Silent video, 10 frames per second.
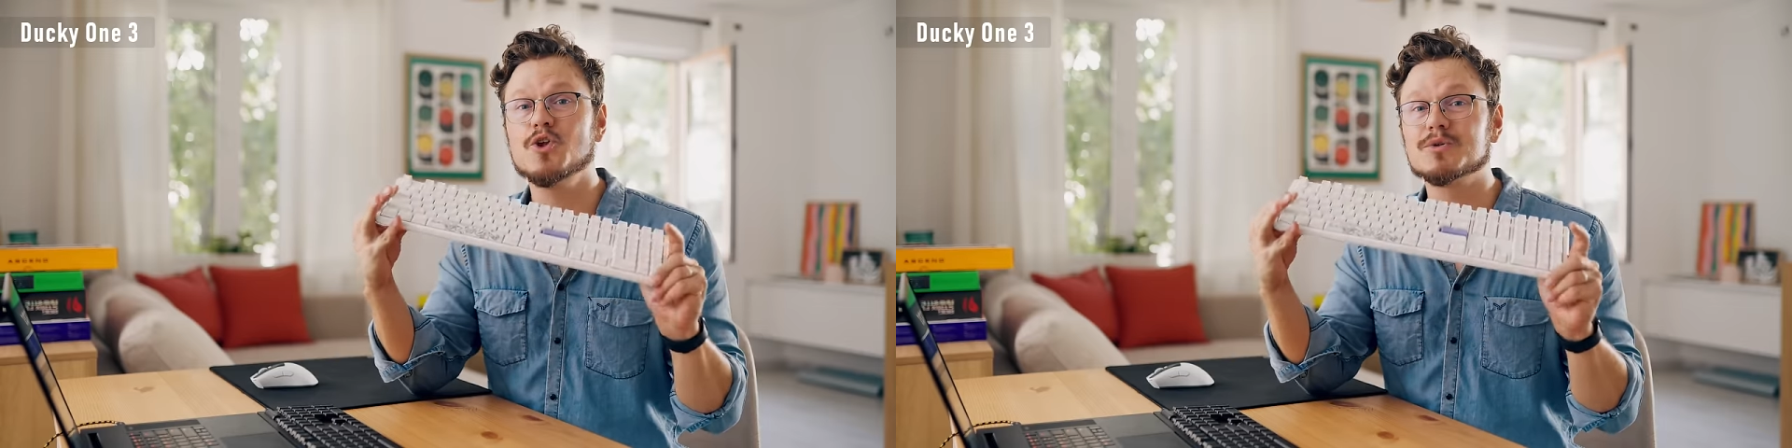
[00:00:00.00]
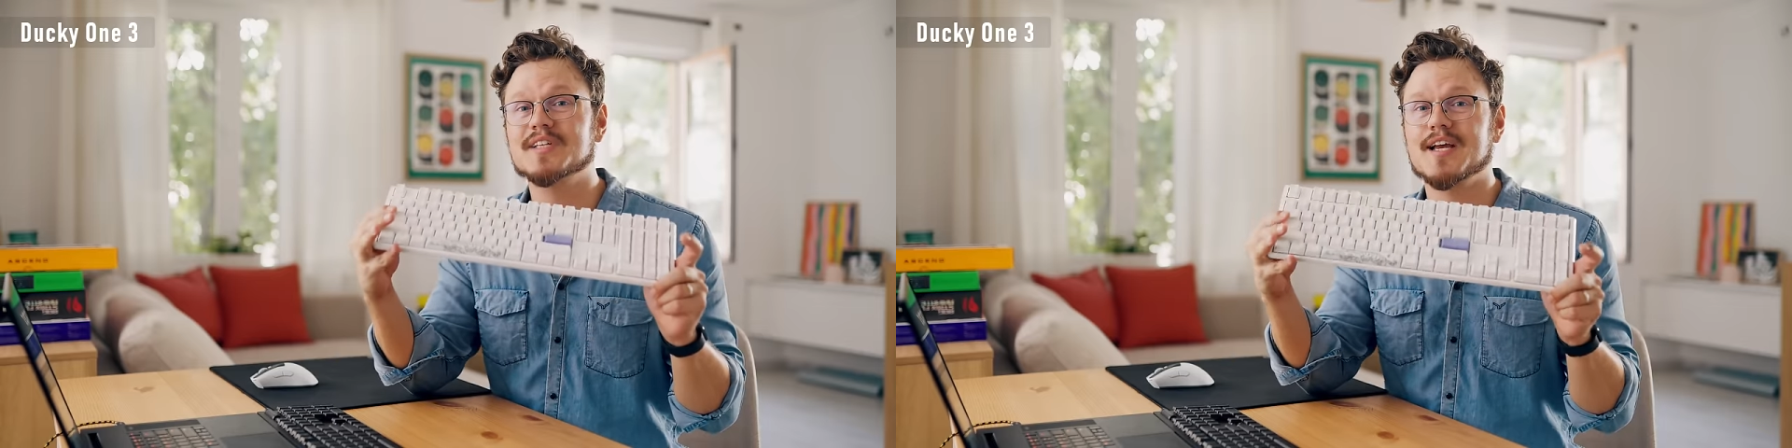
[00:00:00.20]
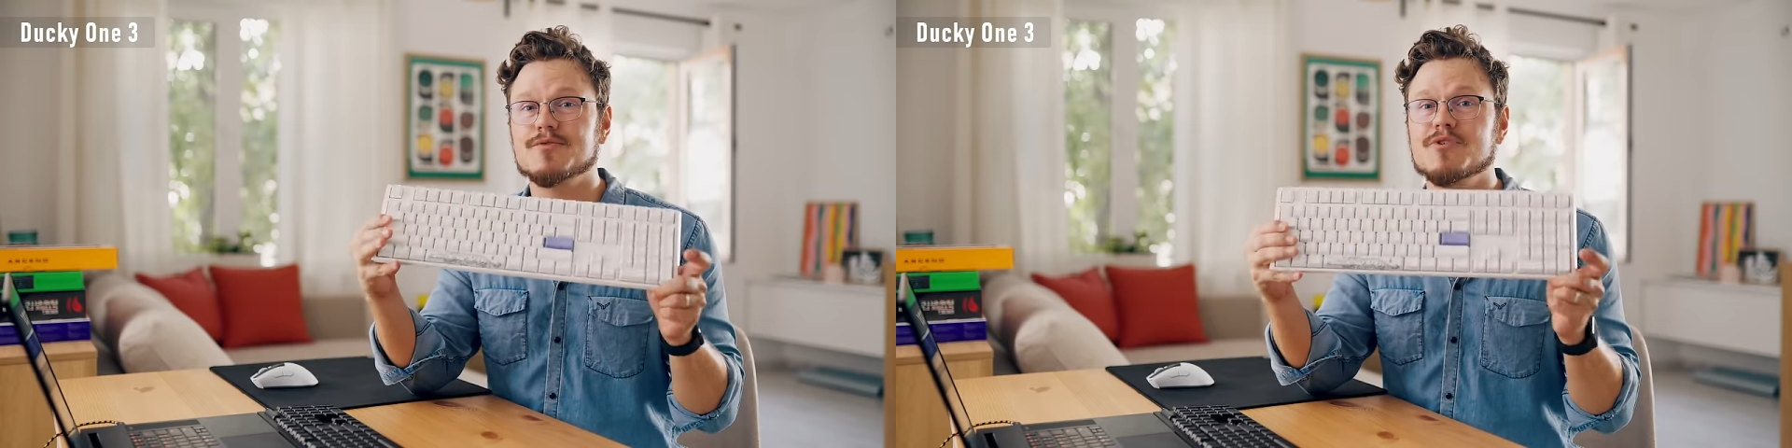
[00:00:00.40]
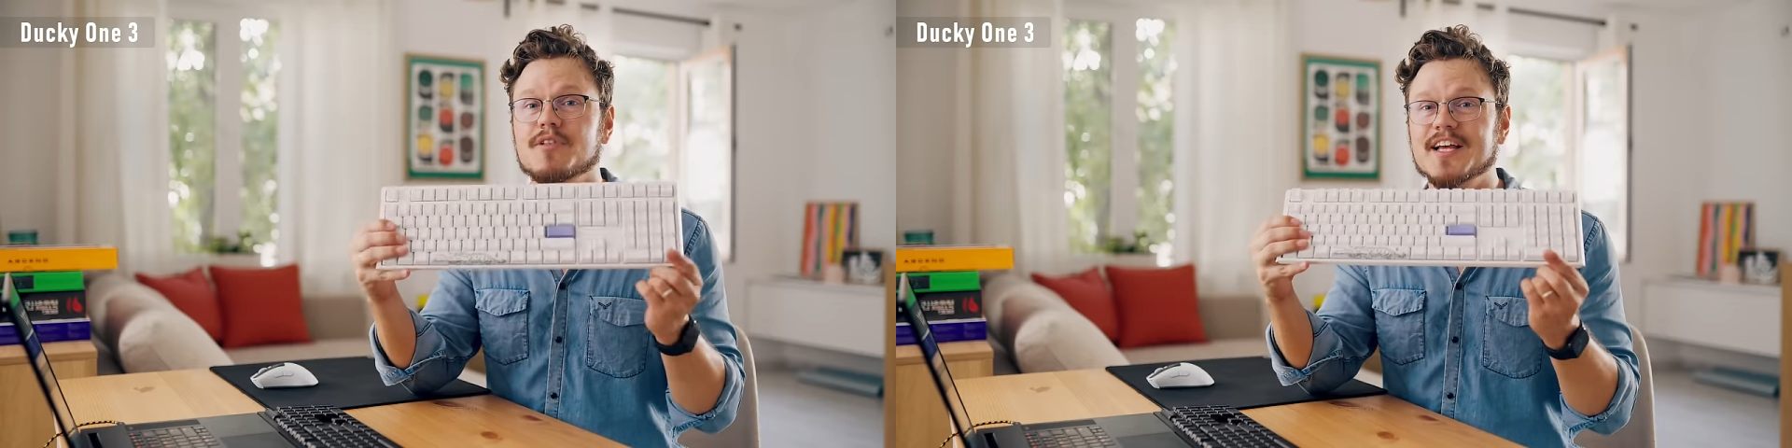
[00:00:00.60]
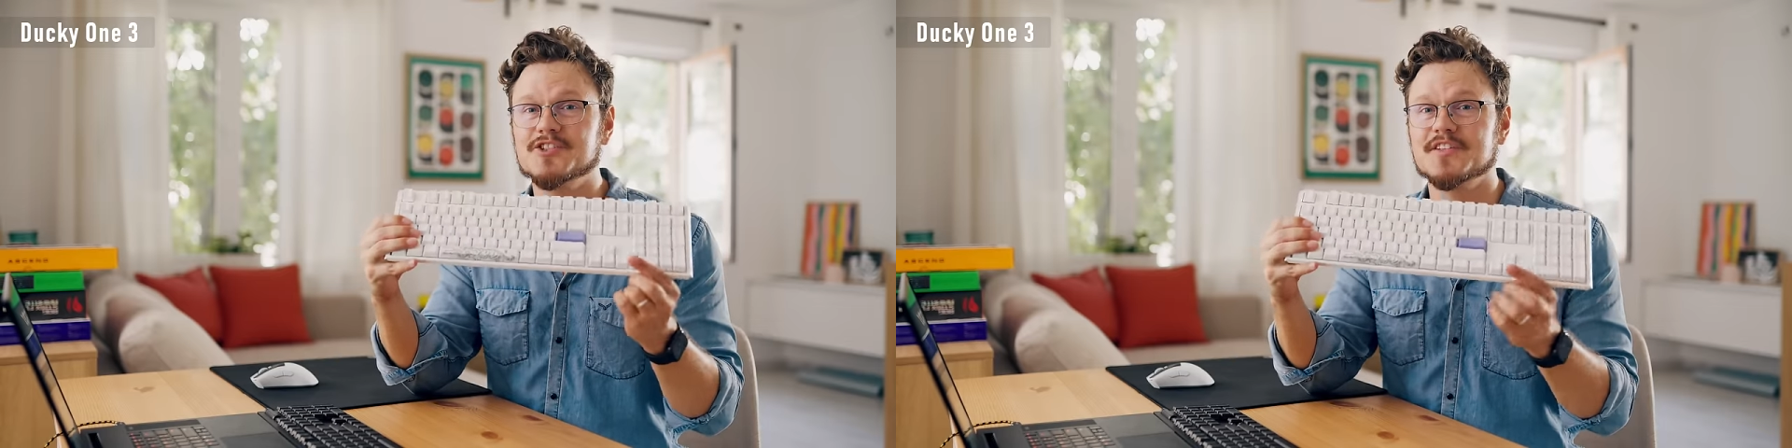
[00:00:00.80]
no secondary
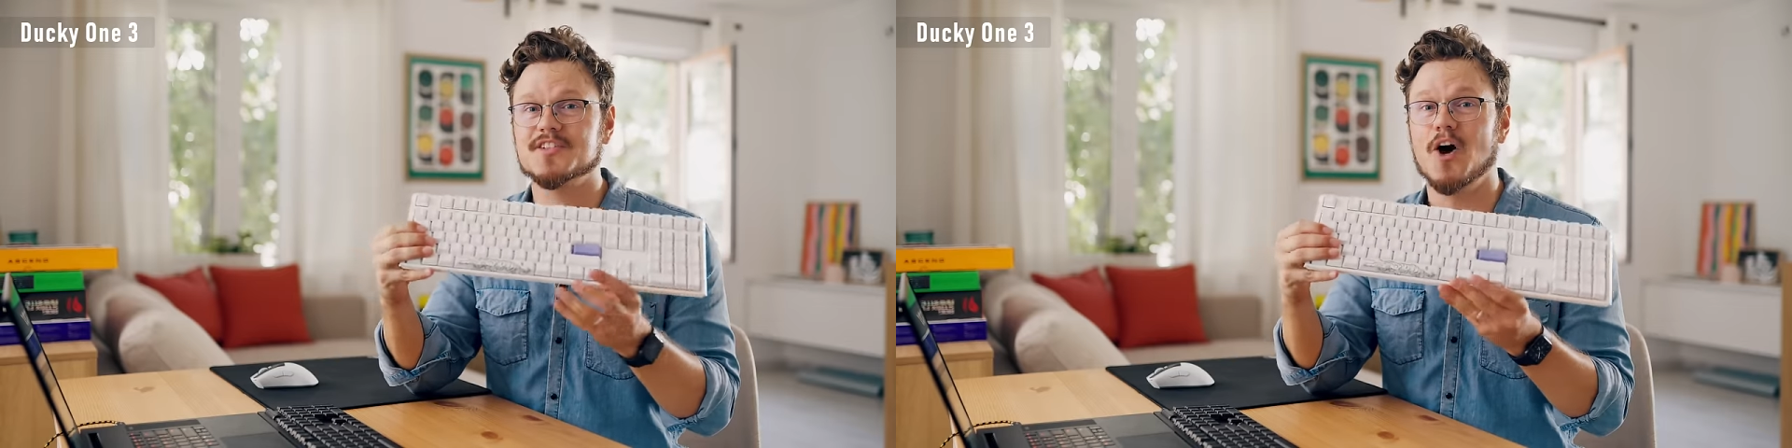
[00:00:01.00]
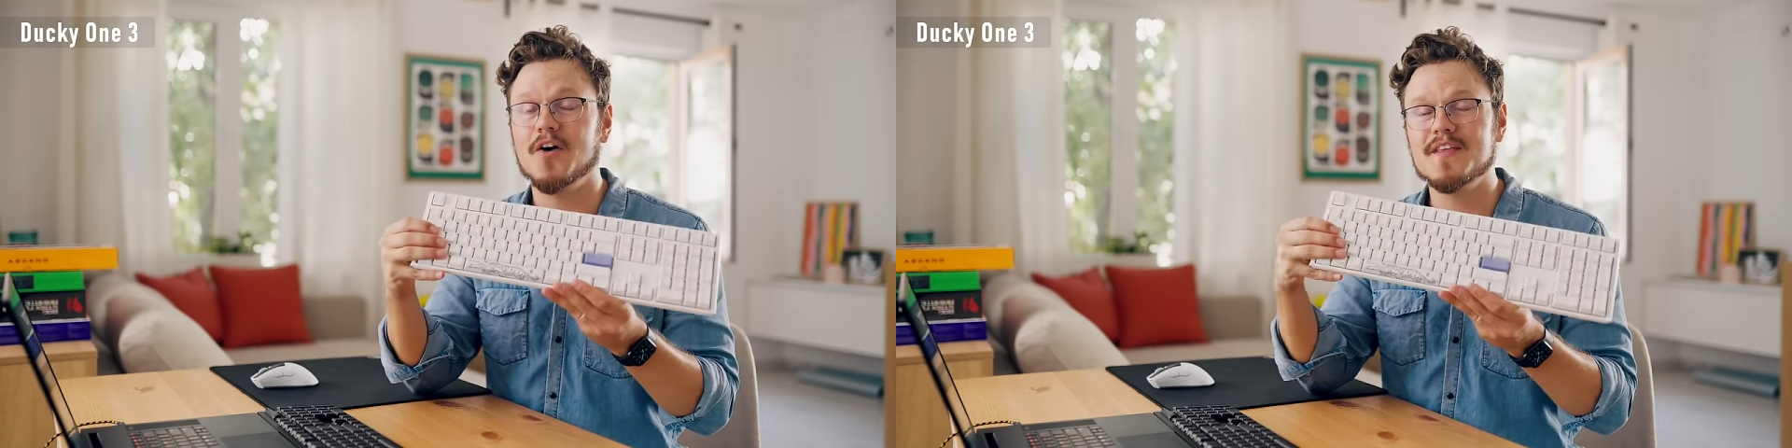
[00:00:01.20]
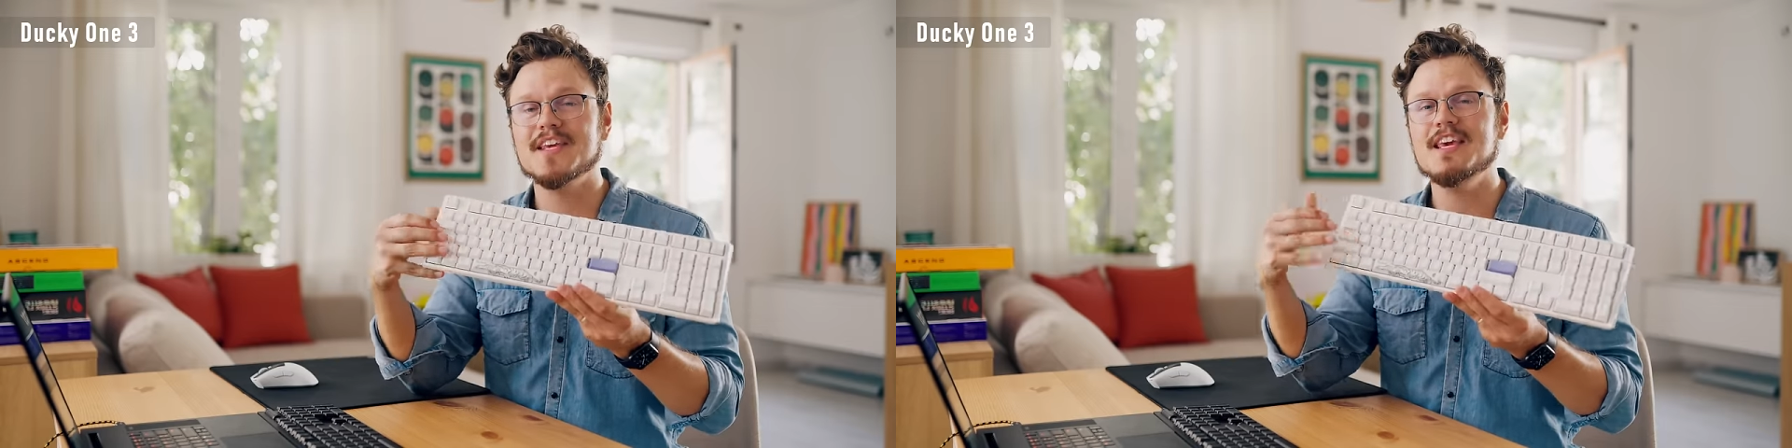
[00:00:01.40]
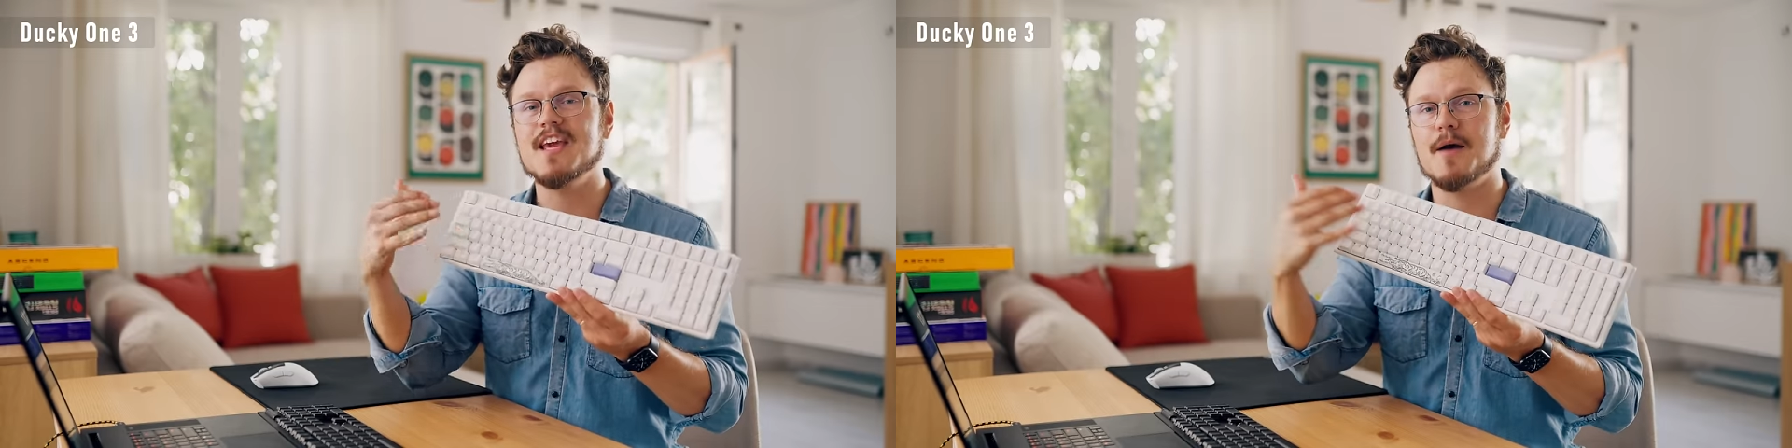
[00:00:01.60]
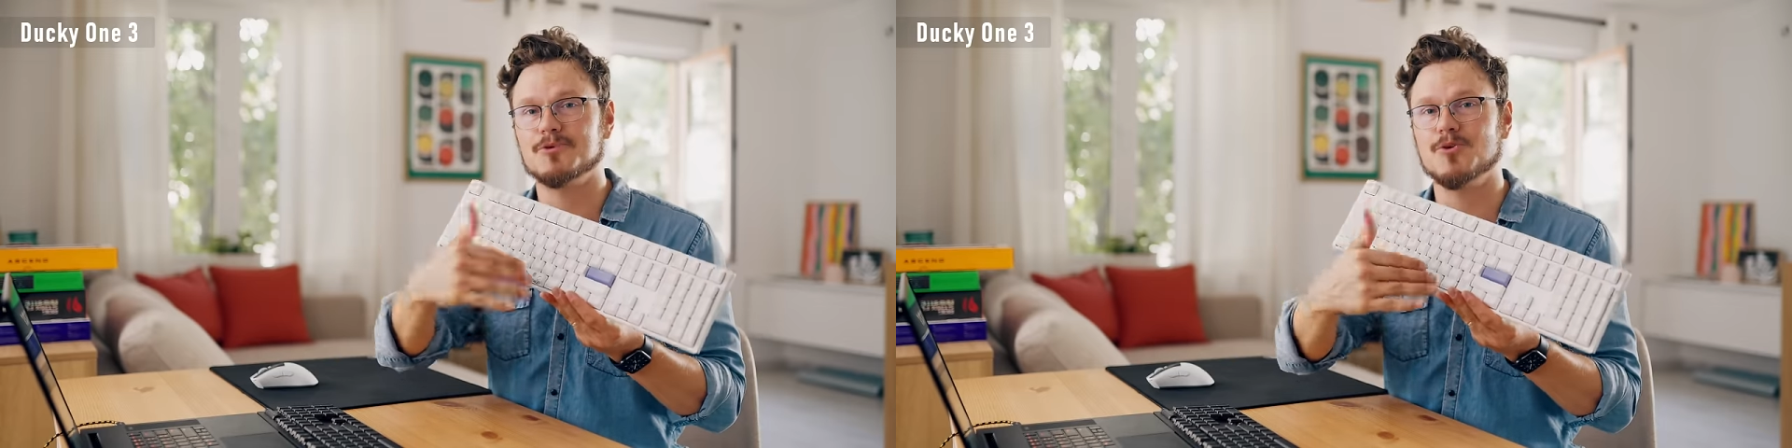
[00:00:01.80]
legends on the keycaps,